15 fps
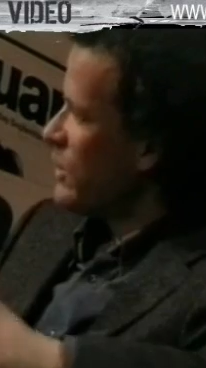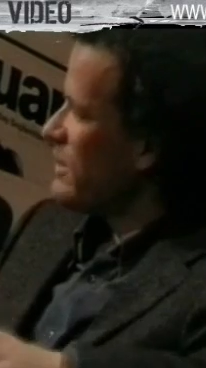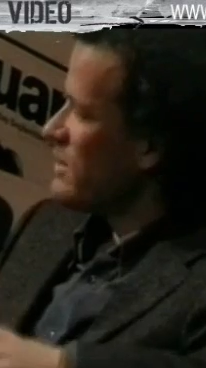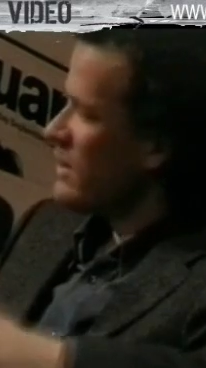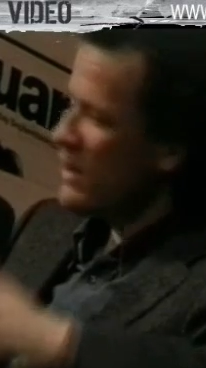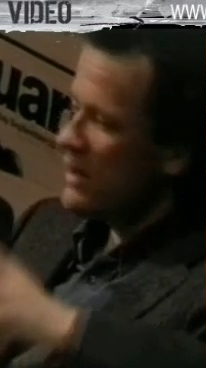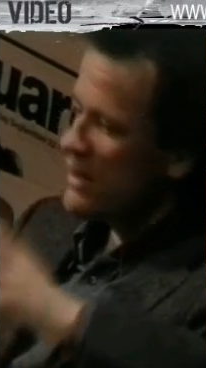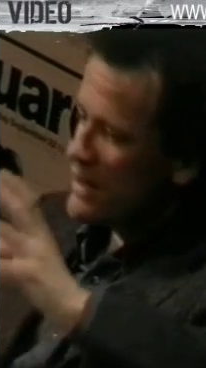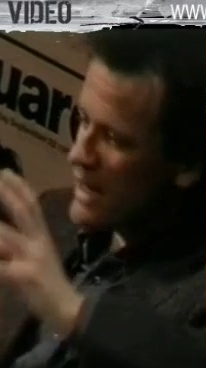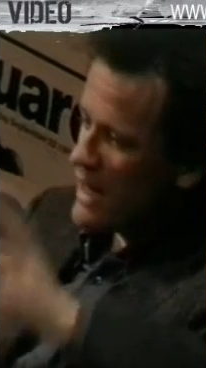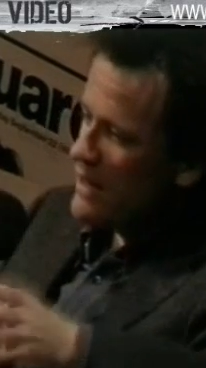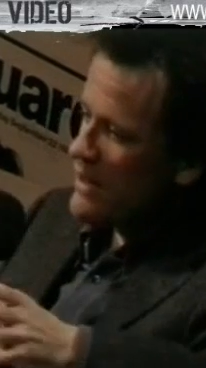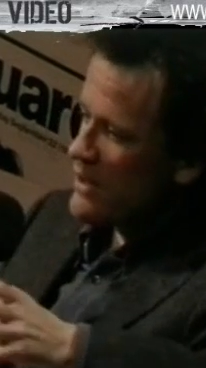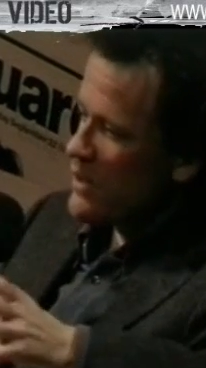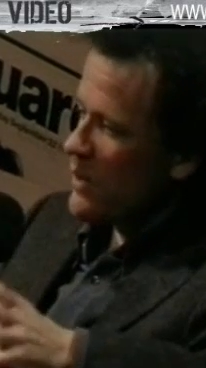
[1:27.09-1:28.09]
It's not like a
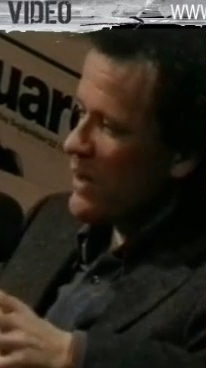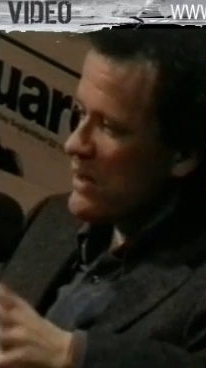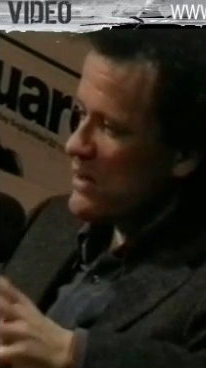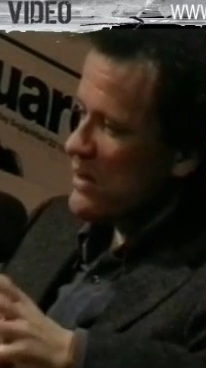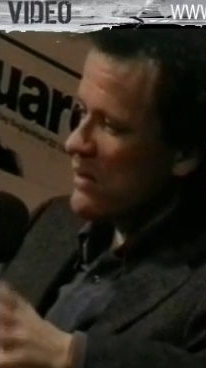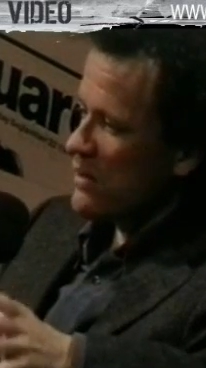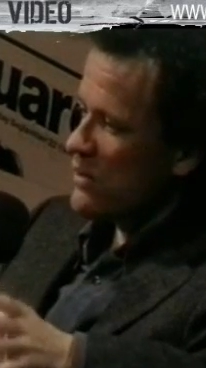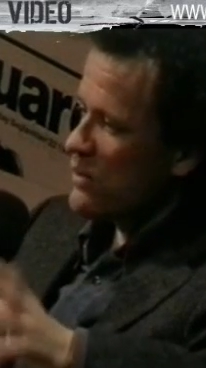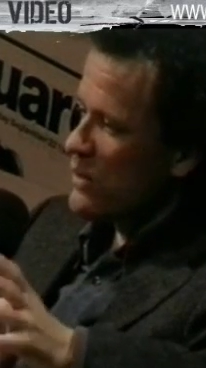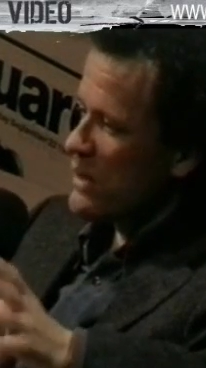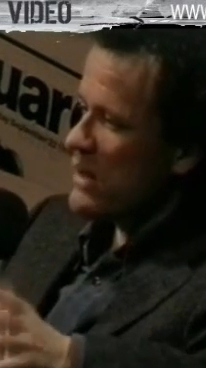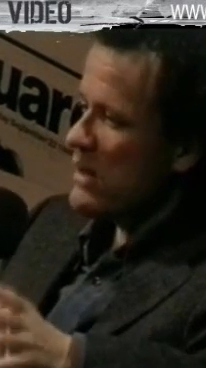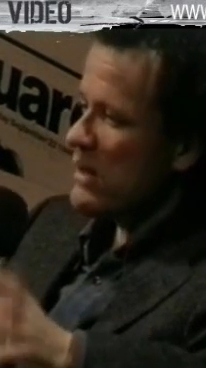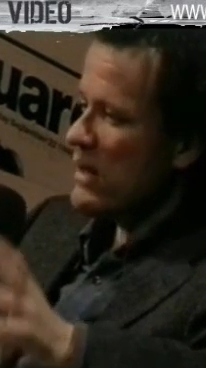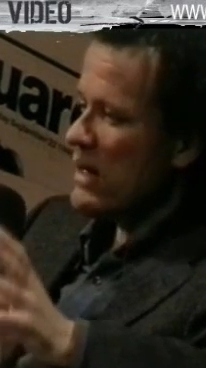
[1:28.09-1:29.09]
dentist who has you know
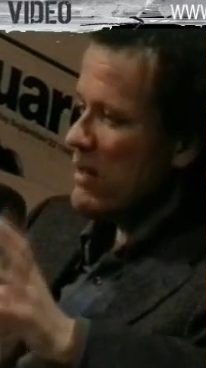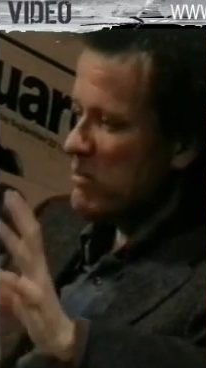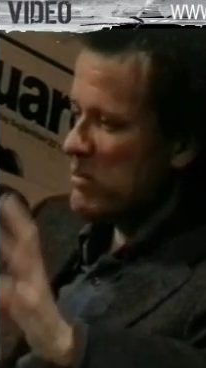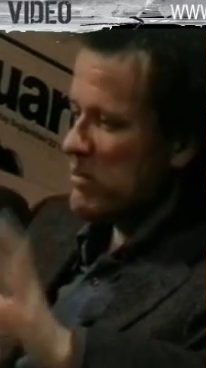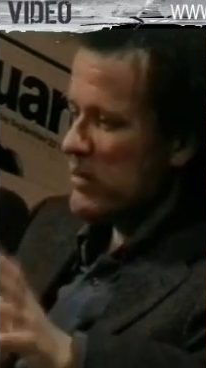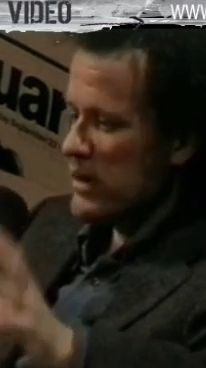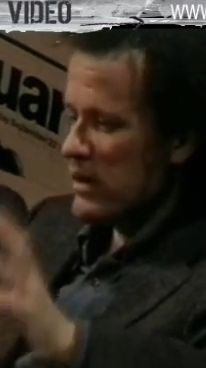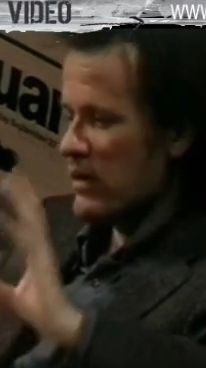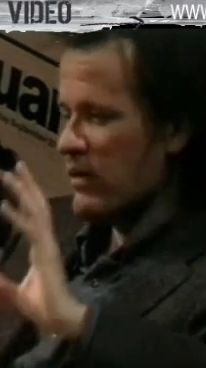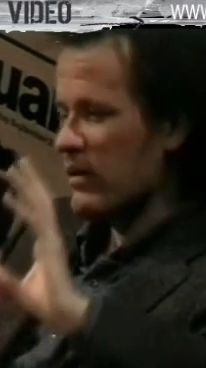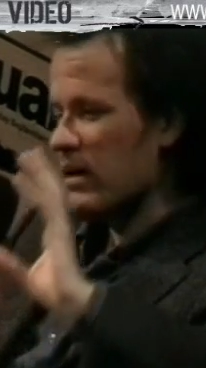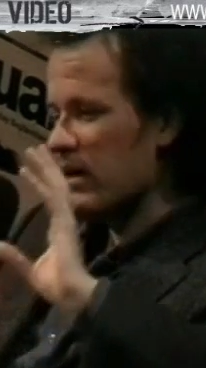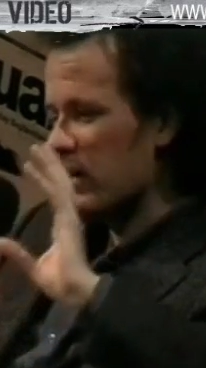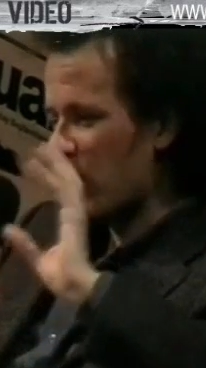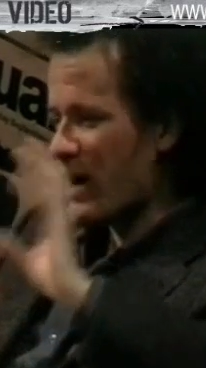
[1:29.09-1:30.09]
three imp- you know
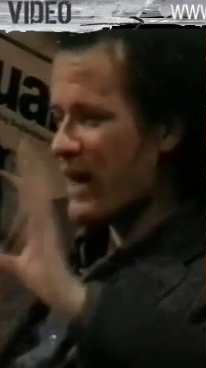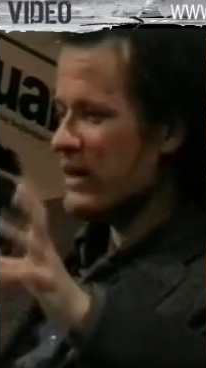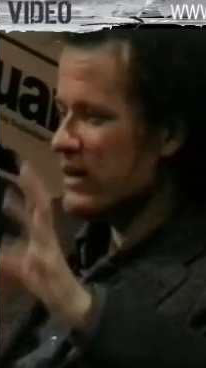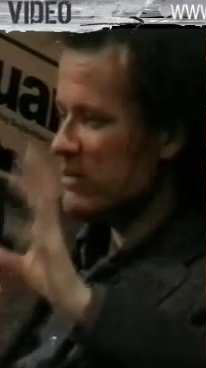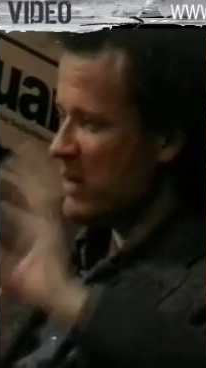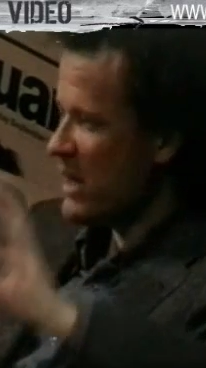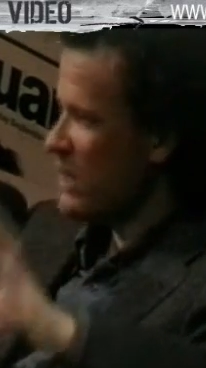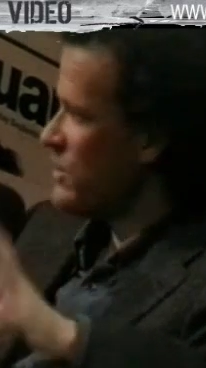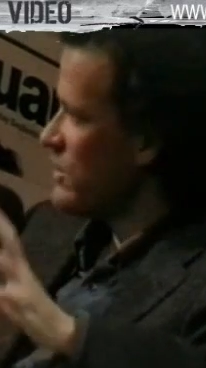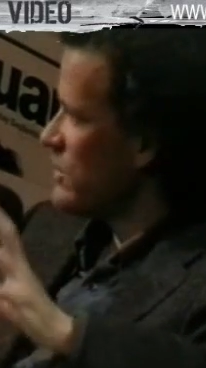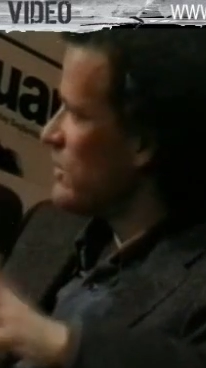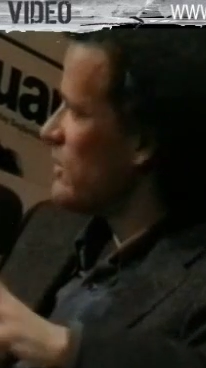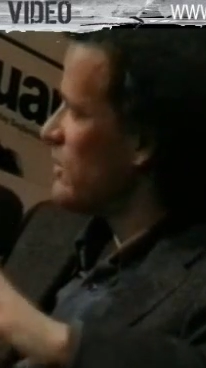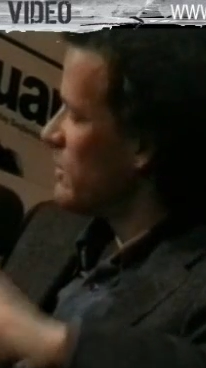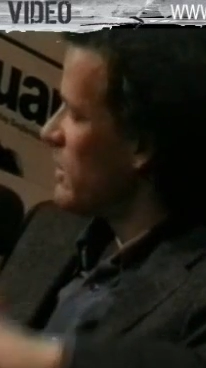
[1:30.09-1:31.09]
cranky
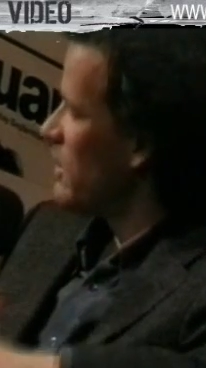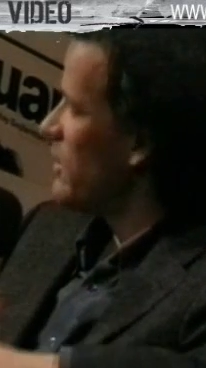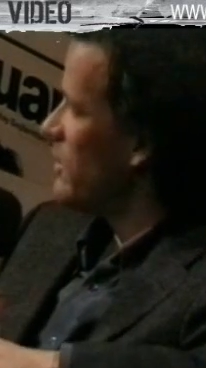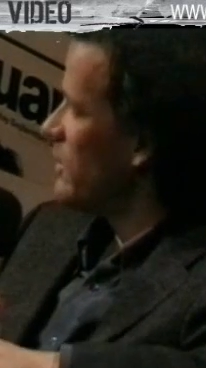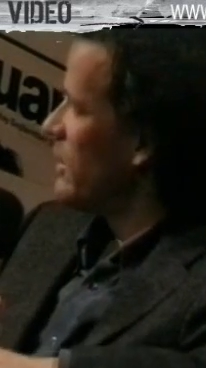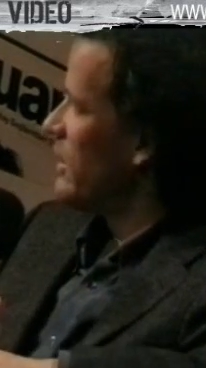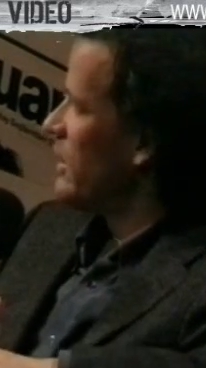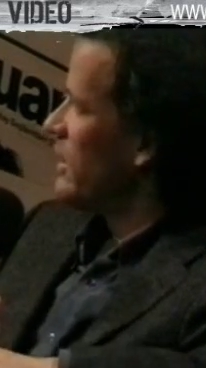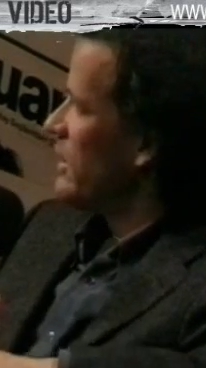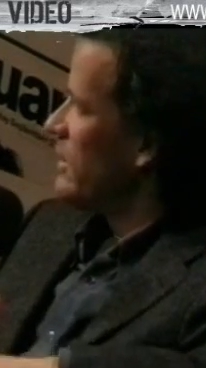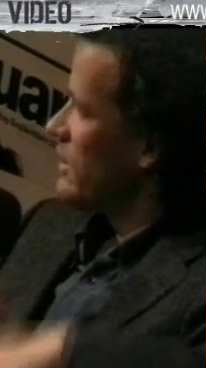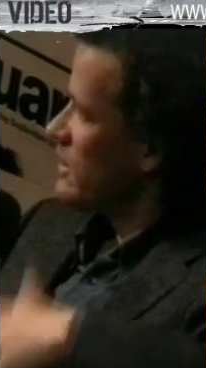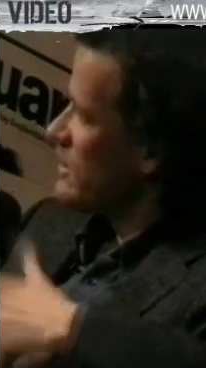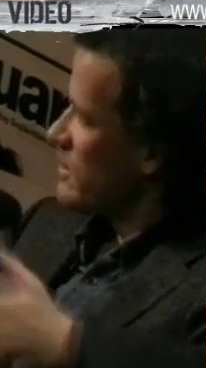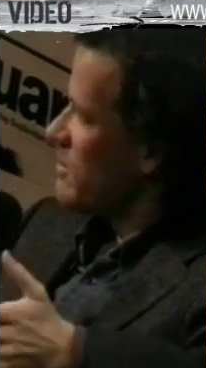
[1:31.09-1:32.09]
patients in a row.
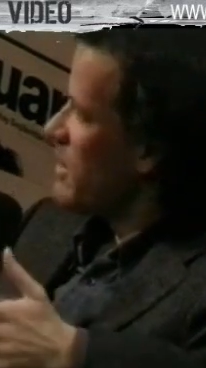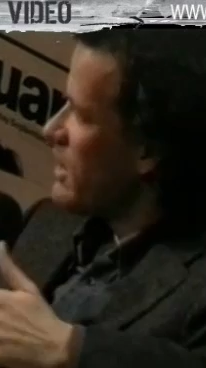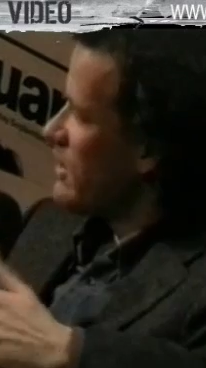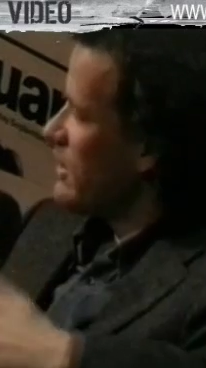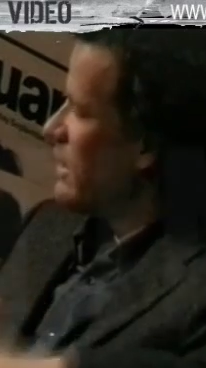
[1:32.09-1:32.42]
That doesn't matter.